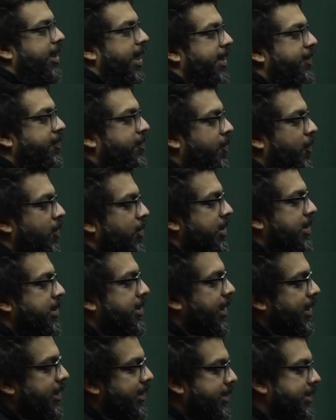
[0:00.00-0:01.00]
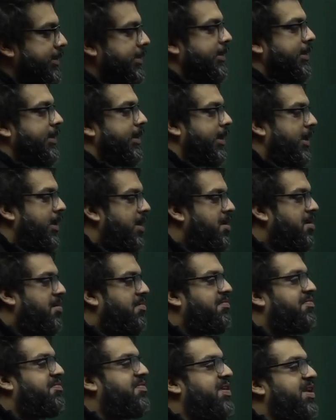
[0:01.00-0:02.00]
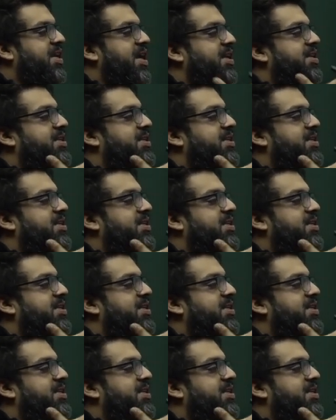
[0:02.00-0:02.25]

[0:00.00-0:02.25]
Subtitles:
iPhone says, we are